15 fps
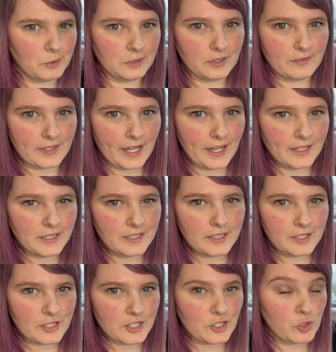all of that
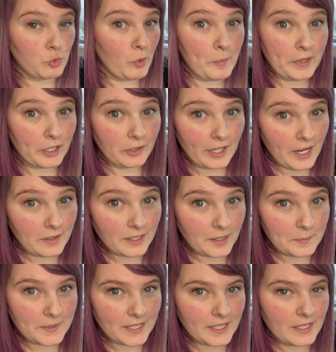swimming around
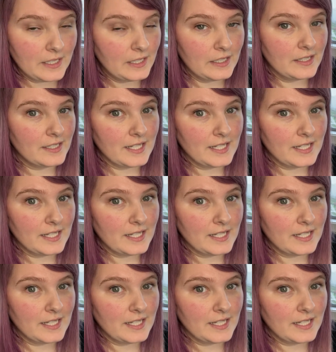up there,